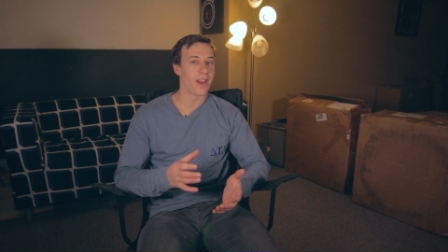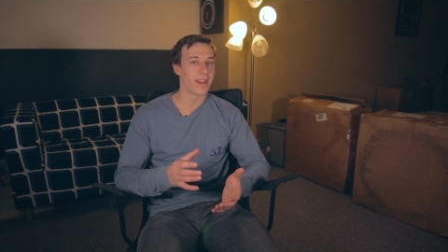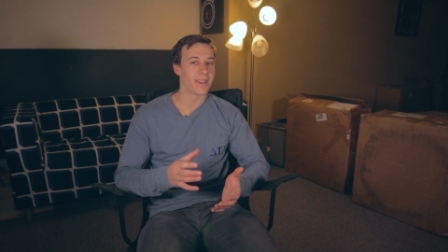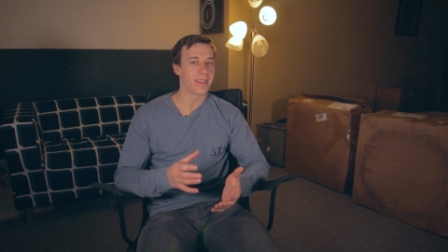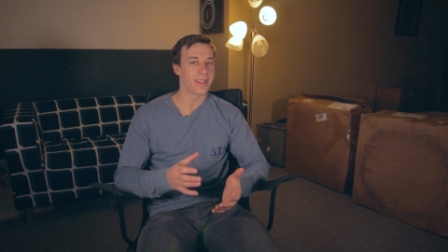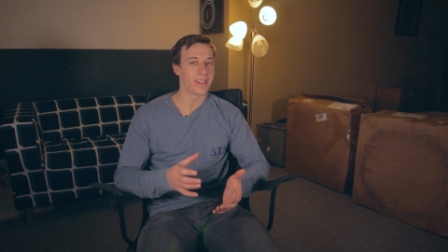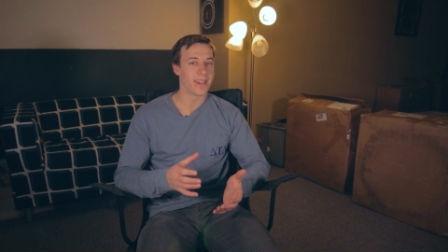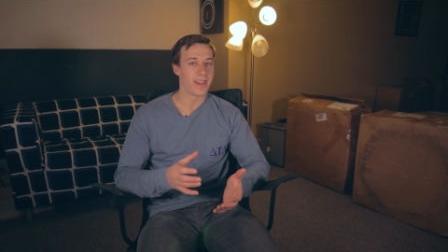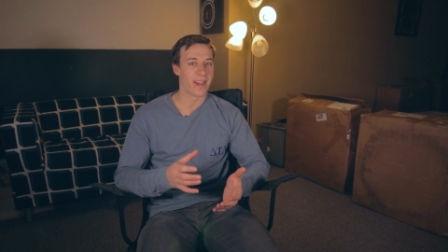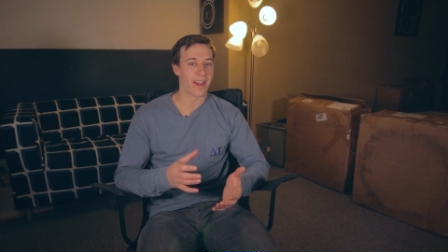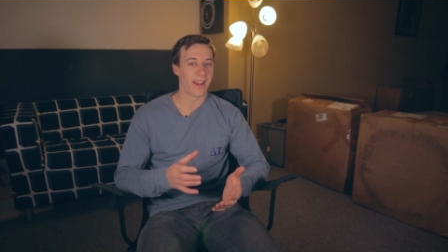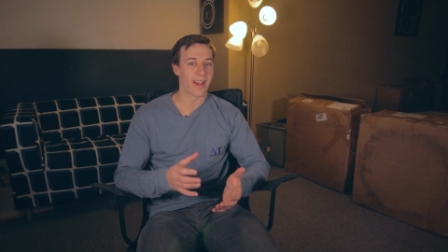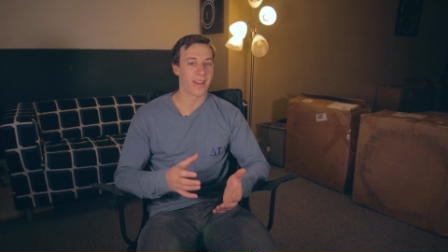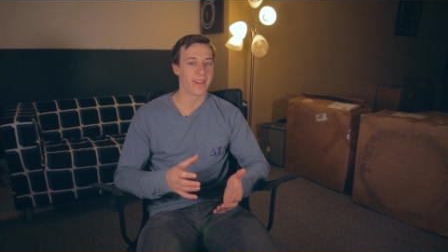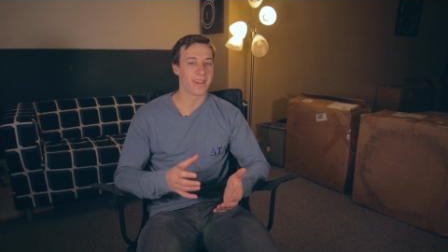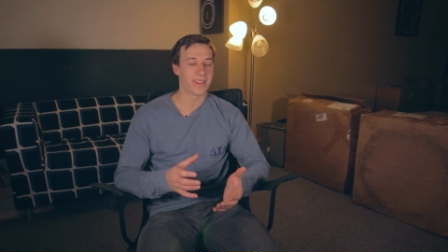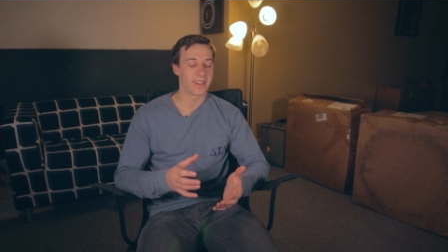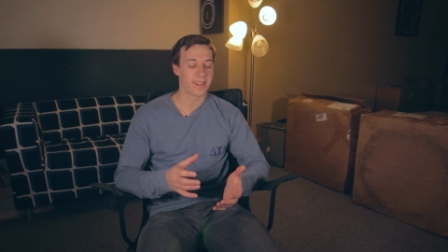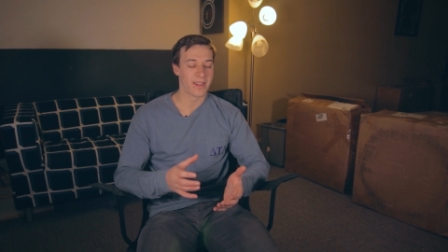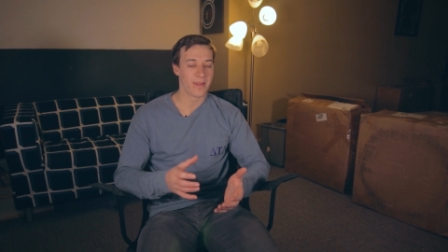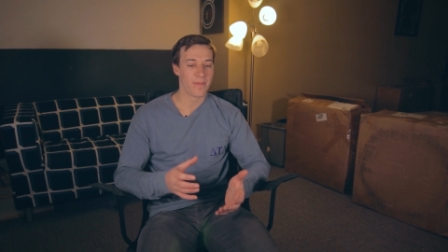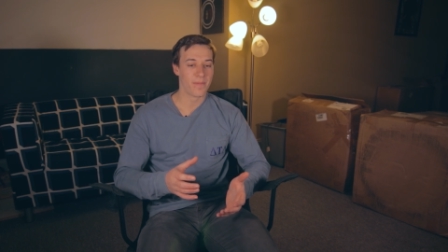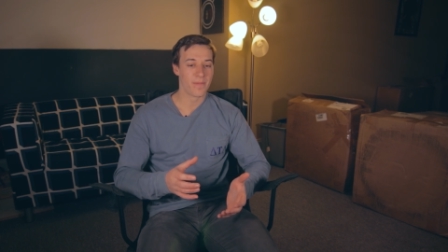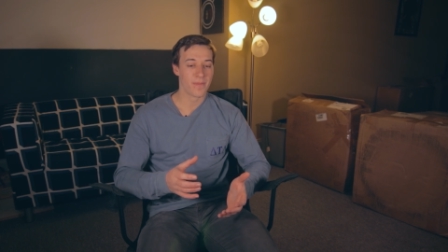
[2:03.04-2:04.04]

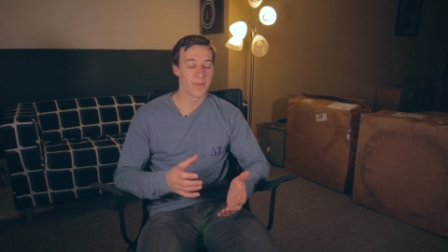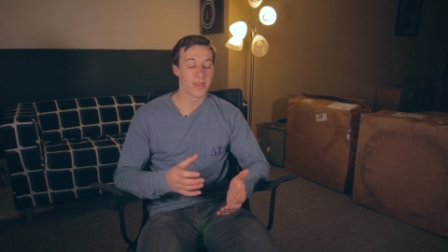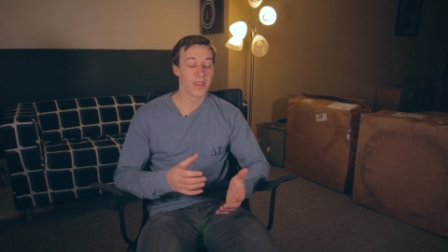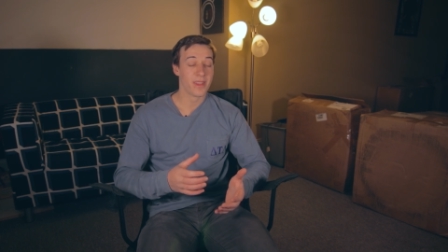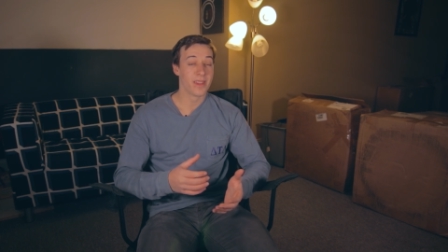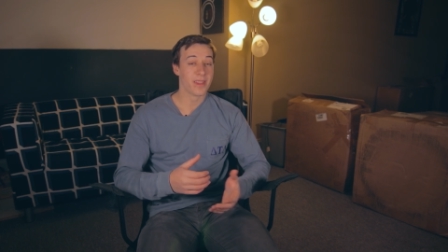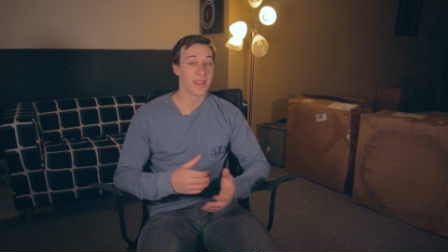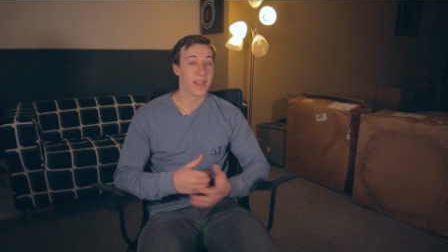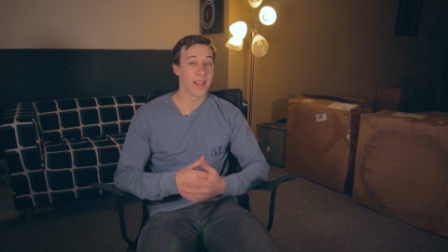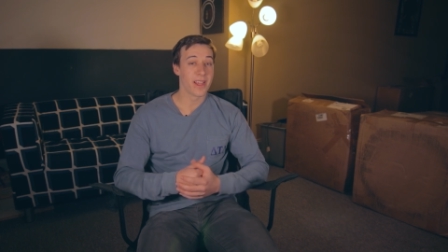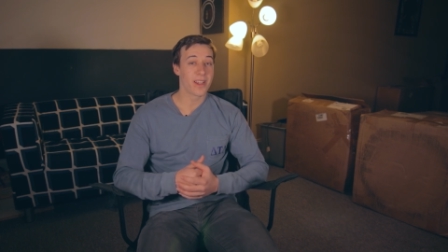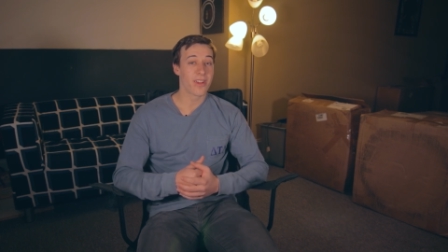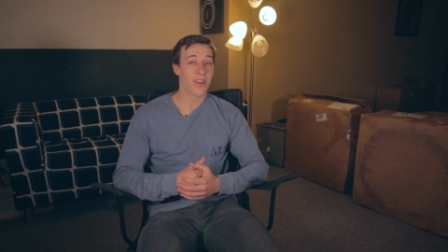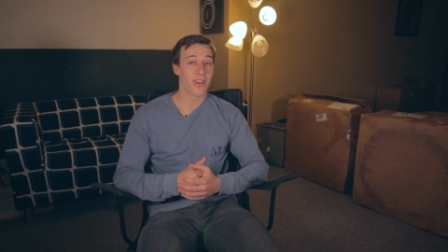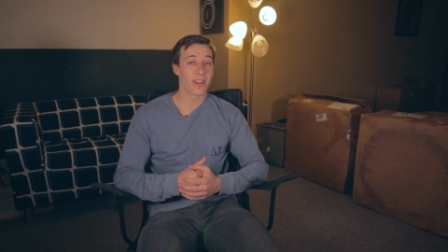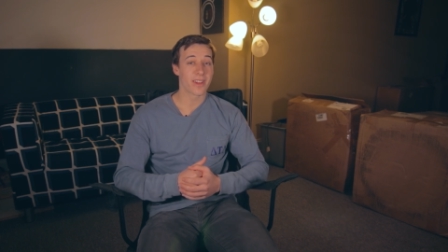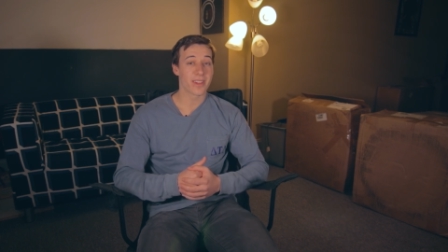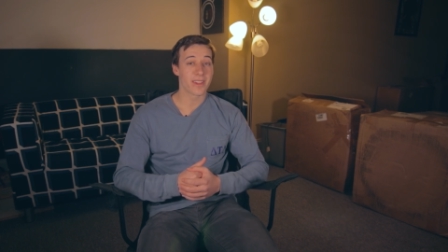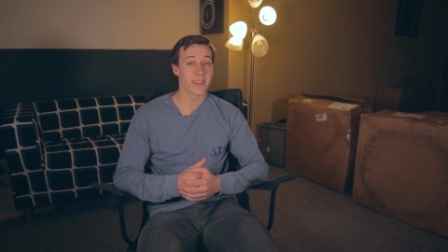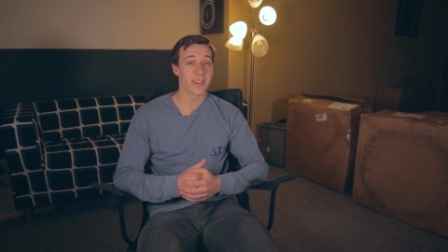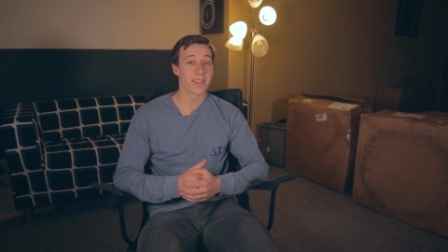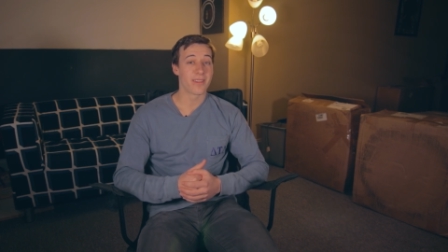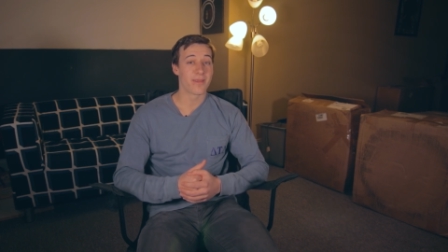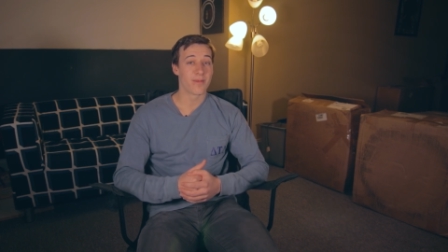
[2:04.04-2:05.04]
STIs, they
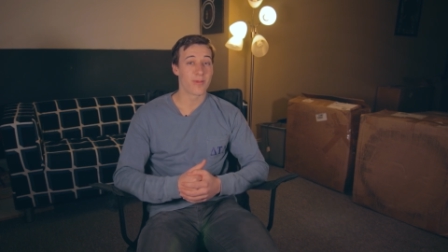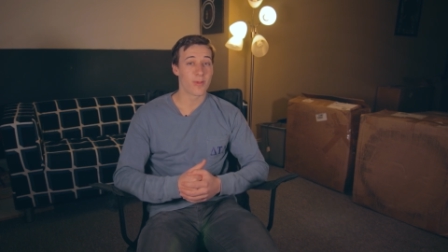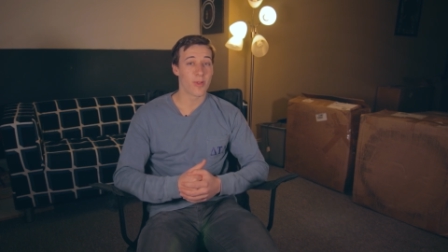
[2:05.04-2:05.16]
costed